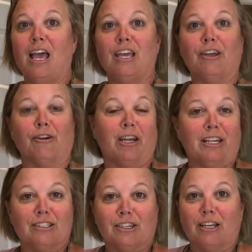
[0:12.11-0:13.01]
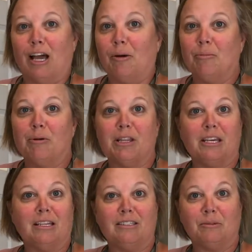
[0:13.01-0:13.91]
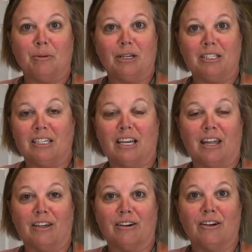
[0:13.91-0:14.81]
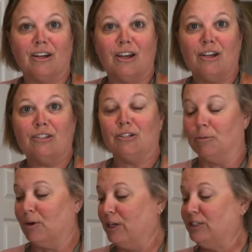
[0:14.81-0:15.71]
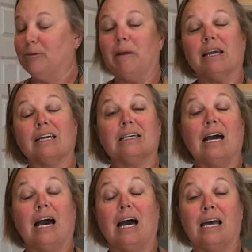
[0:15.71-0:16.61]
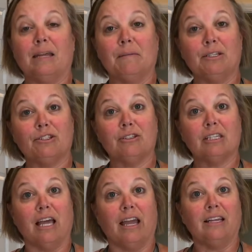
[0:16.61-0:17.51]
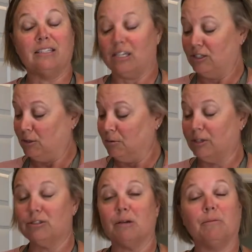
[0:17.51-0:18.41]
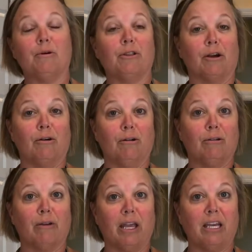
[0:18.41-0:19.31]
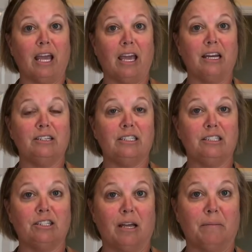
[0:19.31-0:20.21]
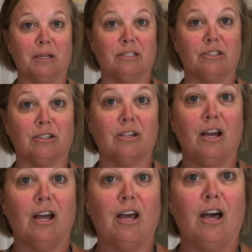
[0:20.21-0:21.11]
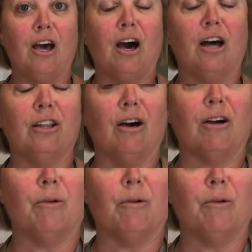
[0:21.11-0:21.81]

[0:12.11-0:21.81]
Your kids could help with it to put it together. So we're going to make a honey mustard glaze. So we're using both our whole grain and our Dijon mustard, along